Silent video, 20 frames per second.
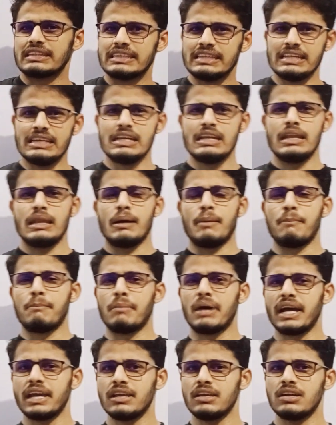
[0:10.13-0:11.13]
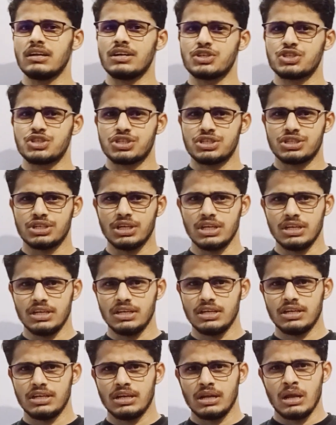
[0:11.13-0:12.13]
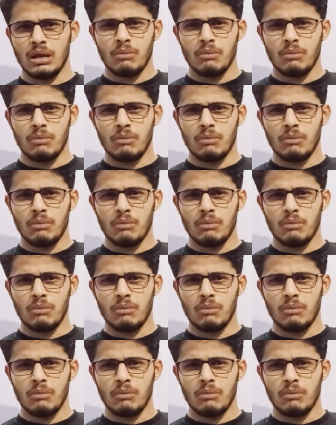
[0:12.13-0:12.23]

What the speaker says: thin mica sheet